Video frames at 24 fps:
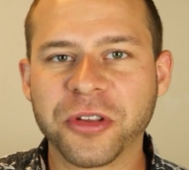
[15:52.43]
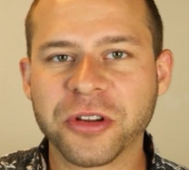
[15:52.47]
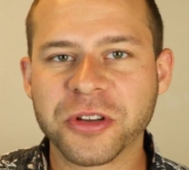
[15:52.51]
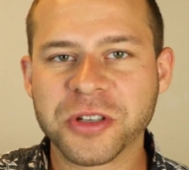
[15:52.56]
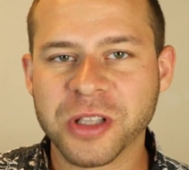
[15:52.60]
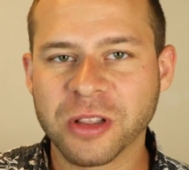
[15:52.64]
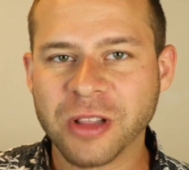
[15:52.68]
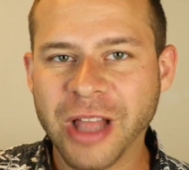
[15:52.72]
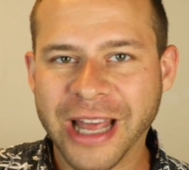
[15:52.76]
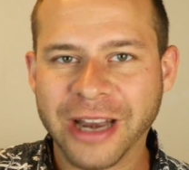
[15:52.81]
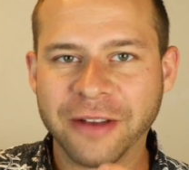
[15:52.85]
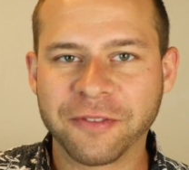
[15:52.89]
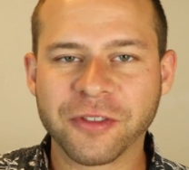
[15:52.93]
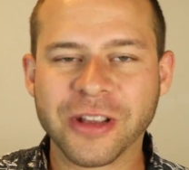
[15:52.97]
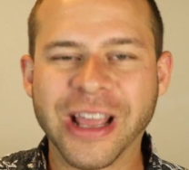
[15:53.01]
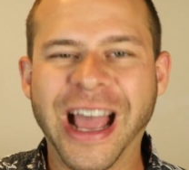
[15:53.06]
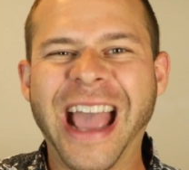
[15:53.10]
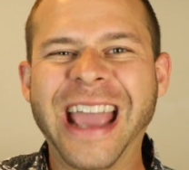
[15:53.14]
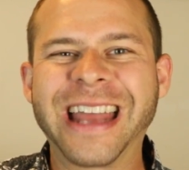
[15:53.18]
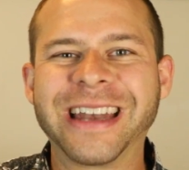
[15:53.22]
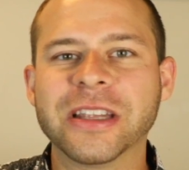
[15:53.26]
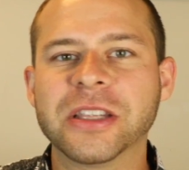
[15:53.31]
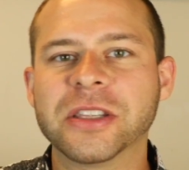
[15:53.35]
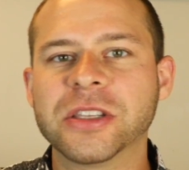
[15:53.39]
There's a lot of
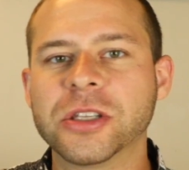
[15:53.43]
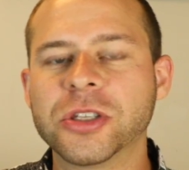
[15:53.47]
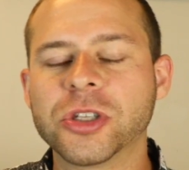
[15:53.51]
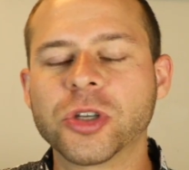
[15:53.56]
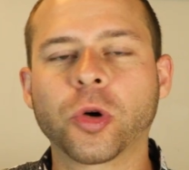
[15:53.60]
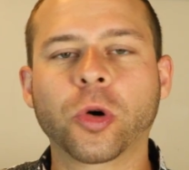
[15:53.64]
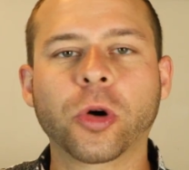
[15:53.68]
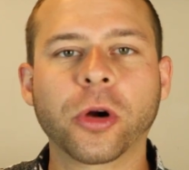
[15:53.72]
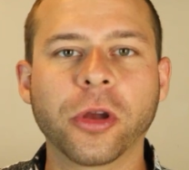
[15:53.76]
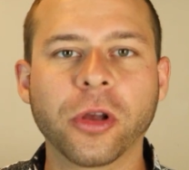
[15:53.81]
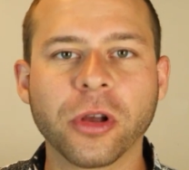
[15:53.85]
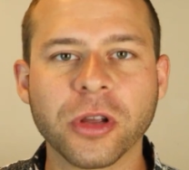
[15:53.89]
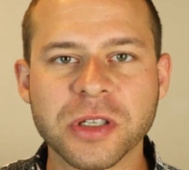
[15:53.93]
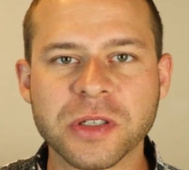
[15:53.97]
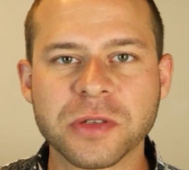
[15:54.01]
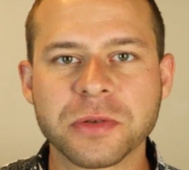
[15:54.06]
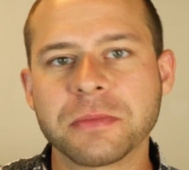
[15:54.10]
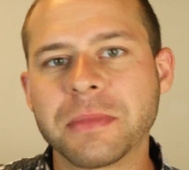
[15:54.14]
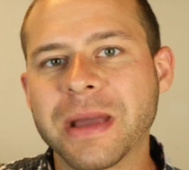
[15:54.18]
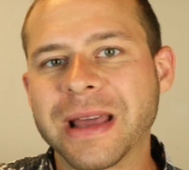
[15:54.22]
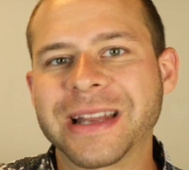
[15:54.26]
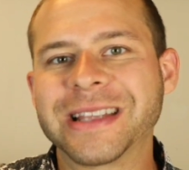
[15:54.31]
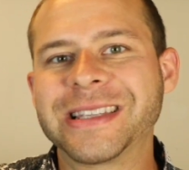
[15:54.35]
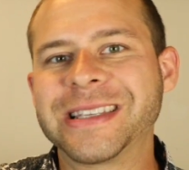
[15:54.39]
guided tutorials
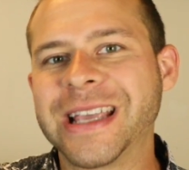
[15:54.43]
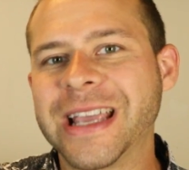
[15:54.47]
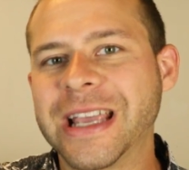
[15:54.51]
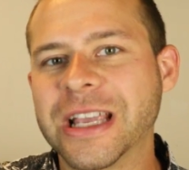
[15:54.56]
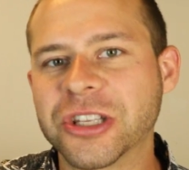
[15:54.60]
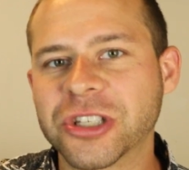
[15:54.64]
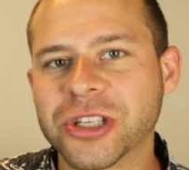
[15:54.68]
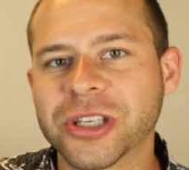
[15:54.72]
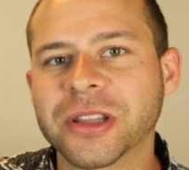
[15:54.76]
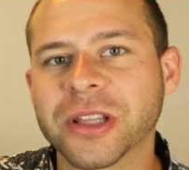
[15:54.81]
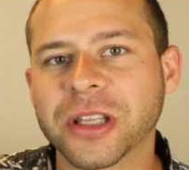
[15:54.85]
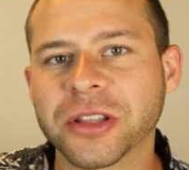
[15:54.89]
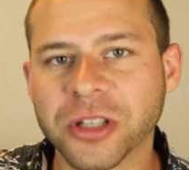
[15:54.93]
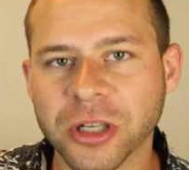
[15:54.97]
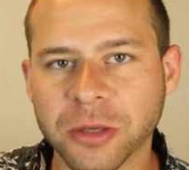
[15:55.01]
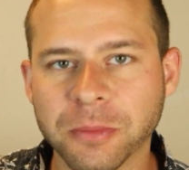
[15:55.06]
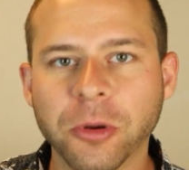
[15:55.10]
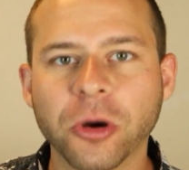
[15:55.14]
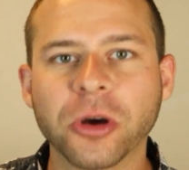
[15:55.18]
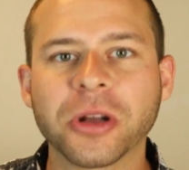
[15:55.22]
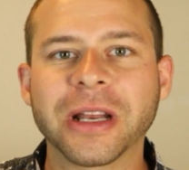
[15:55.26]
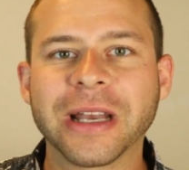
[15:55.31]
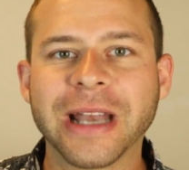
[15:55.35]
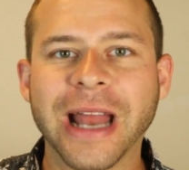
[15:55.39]
for meditation that they're
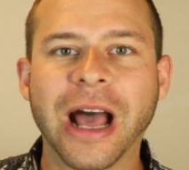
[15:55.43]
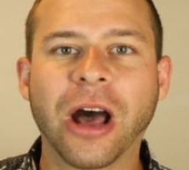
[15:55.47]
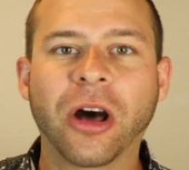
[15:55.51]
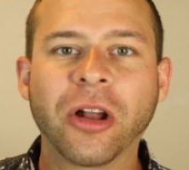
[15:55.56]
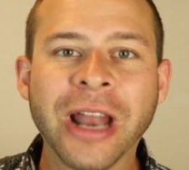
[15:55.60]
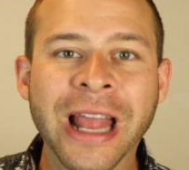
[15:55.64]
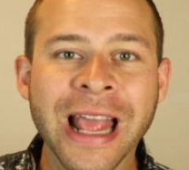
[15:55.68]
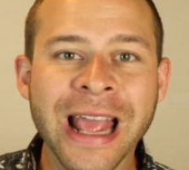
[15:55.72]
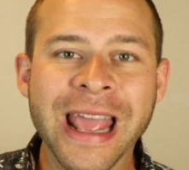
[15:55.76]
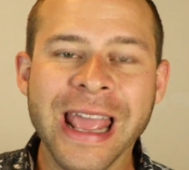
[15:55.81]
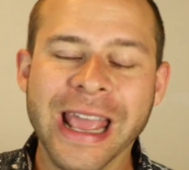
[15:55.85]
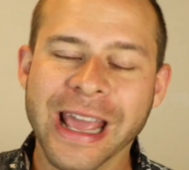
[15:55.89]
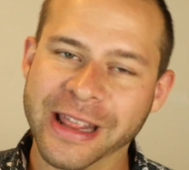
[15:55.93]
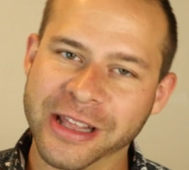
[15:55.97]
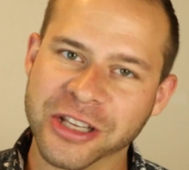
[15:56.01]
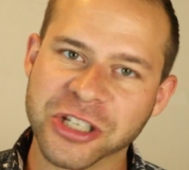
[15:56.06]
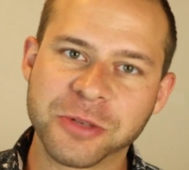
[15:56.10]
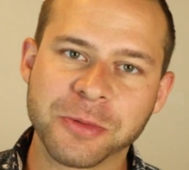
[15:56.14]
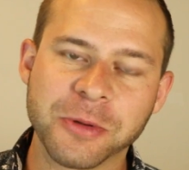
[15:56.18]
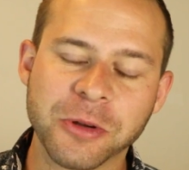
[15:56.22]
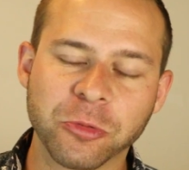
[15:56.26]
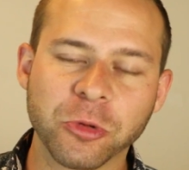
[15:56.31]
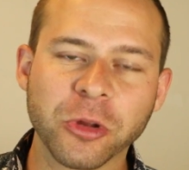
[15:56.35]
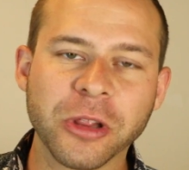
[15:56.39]
putting out, and that
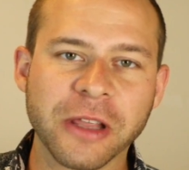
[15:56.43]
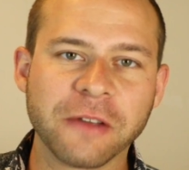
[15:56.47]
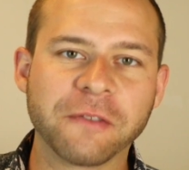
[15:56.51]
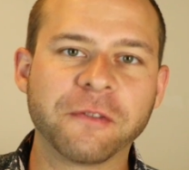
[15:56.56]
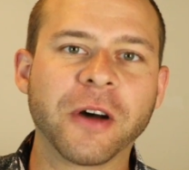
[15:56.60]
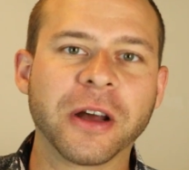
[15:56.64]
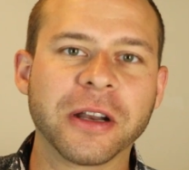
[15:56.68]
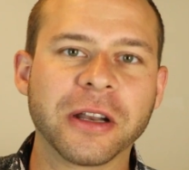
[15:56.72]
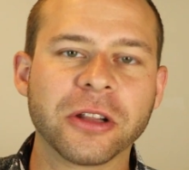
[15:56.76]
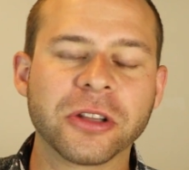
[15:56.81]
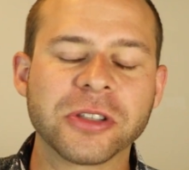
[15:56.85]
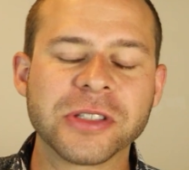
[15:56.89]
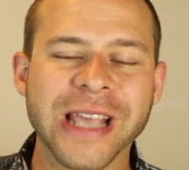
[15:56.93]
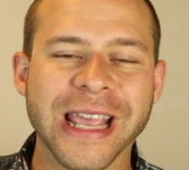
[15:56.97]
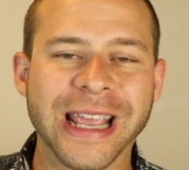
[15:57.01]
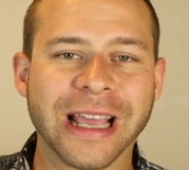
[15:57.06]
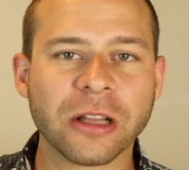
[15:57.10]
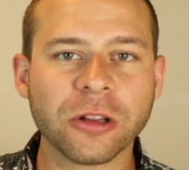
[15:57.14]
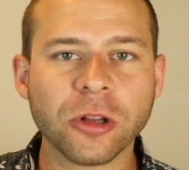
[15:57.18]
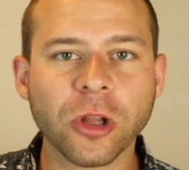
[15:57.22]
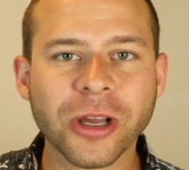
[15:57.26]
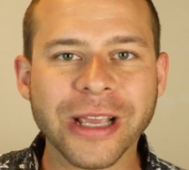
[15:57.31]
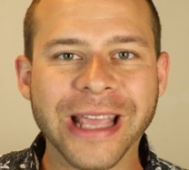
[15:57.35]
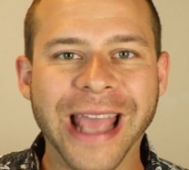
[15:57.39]
should be really fun to take
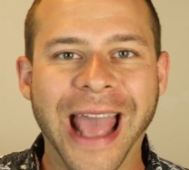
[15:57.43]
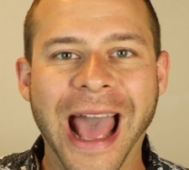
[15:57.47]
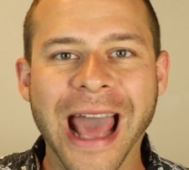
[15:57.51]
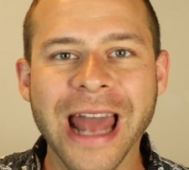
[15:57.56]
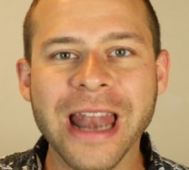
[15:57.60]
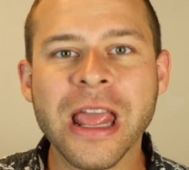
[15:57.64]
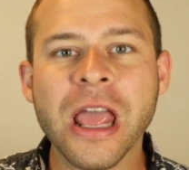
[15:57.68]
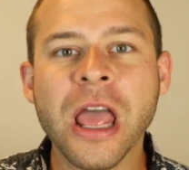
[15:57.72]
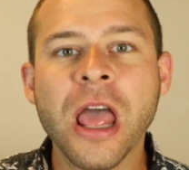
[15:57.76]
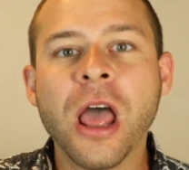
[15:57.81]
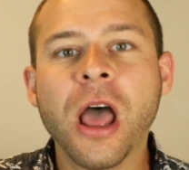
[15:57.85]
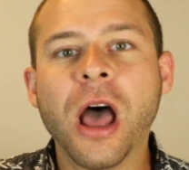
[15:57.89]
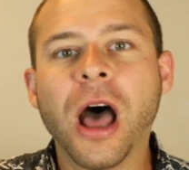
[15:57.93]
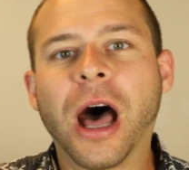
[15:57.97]
a look at.